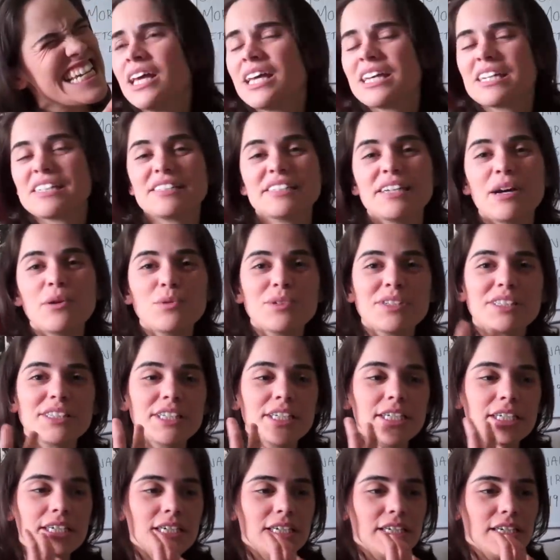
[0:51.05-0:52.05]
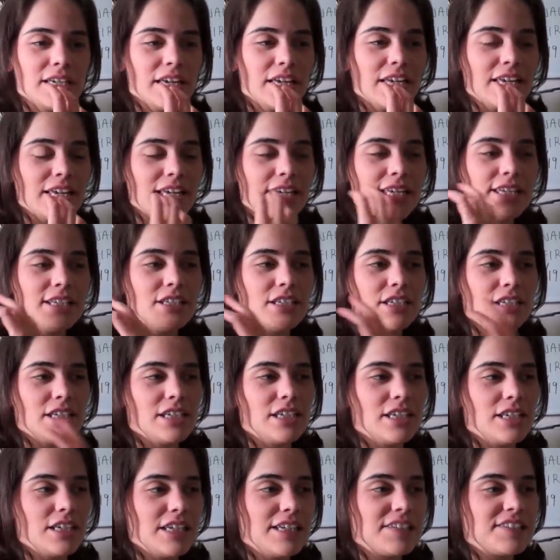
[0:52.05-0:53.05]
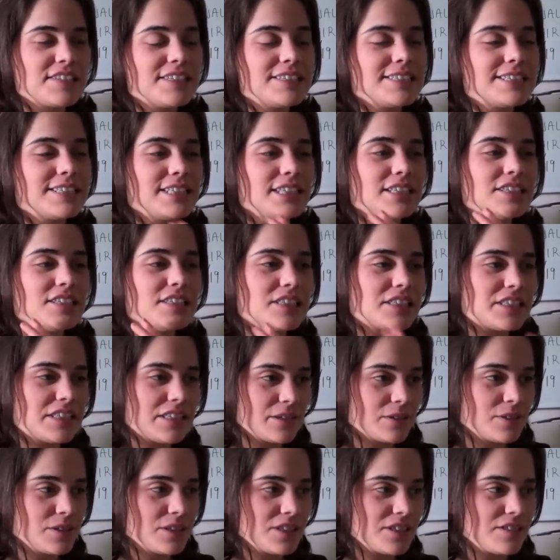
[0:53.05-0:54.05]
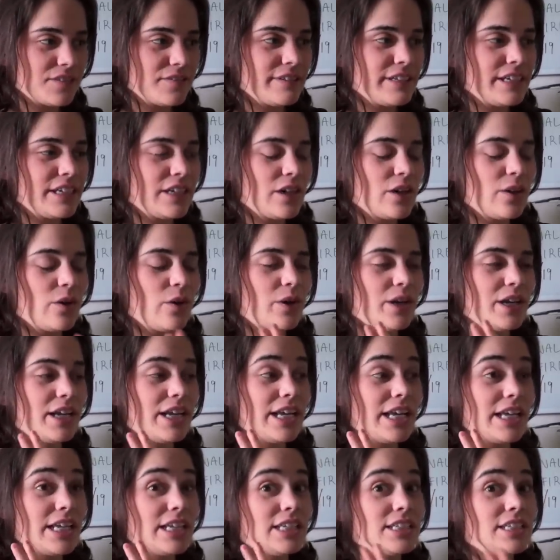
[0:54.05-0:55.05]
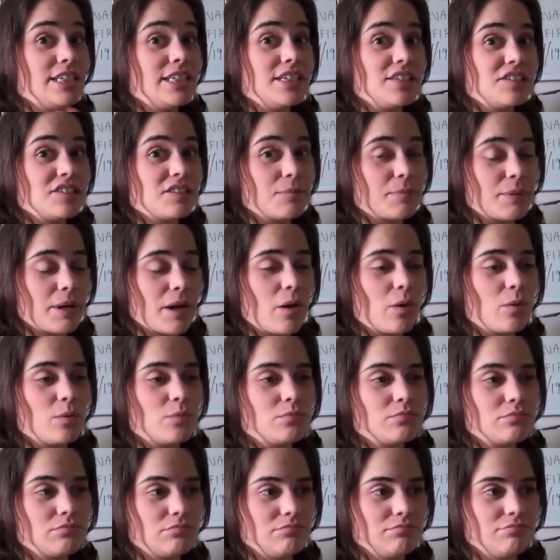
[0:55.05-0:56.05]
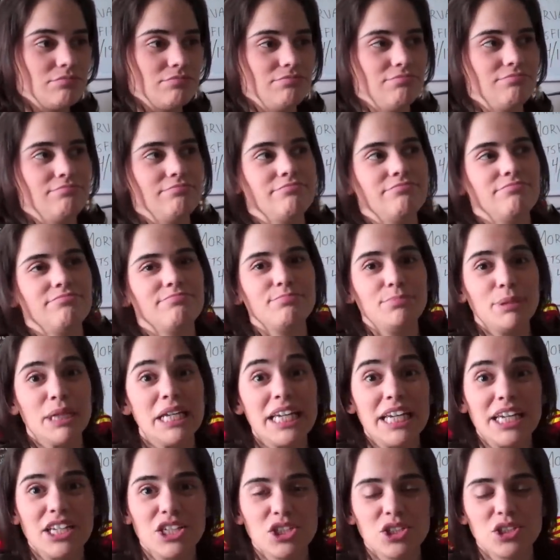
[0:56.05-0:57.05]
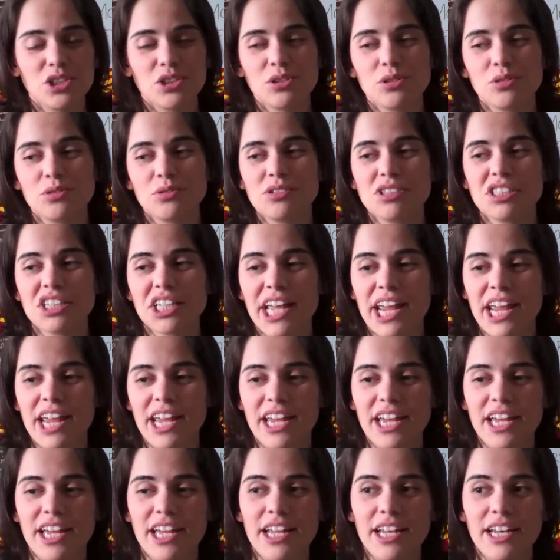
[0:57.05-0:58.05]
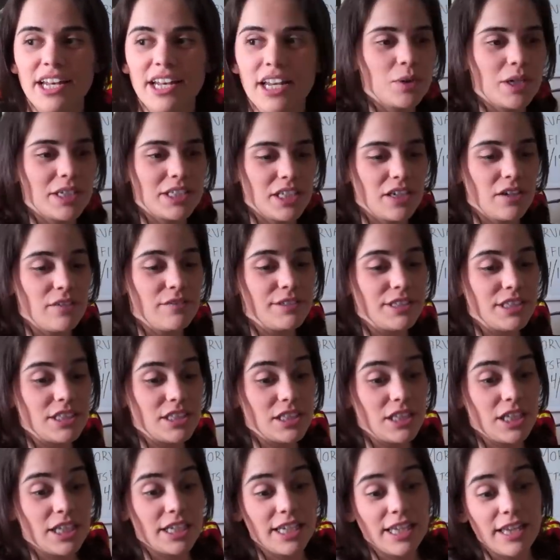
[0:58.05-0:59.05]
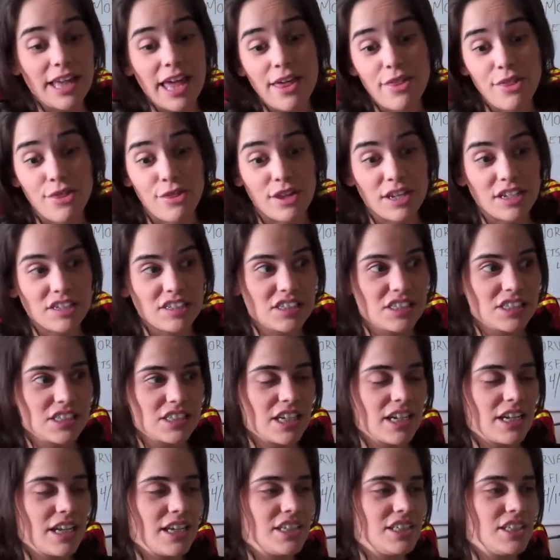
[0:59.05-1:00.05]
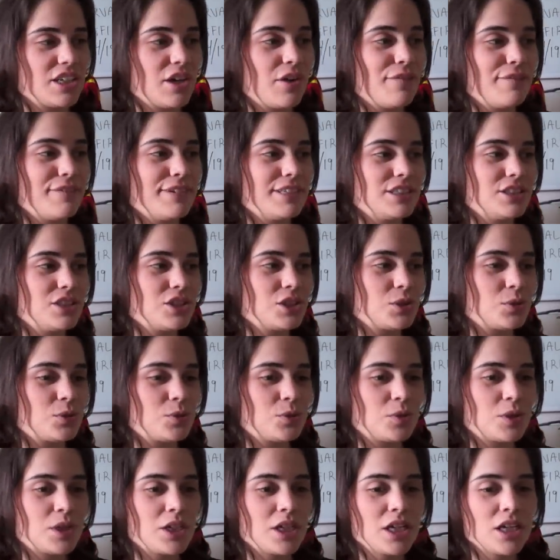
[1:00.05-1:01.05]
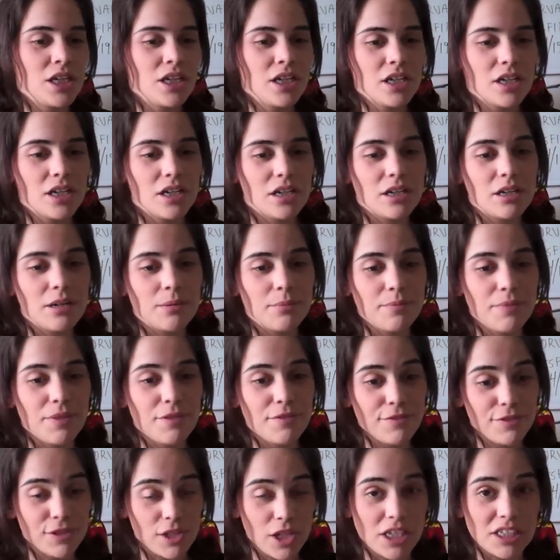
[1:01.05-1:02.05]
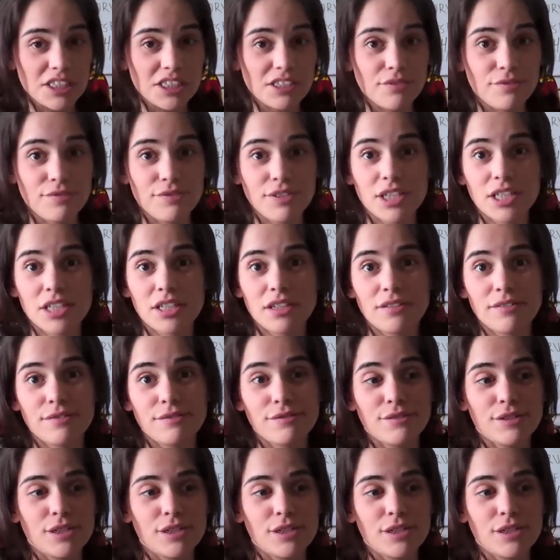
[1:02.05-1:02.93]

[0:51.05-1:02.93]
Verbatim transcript: Because I was thinking it, it, it, since it is a serious video and it, it is about big issues and I delve into like ethics and I delve into um, the philosophy of,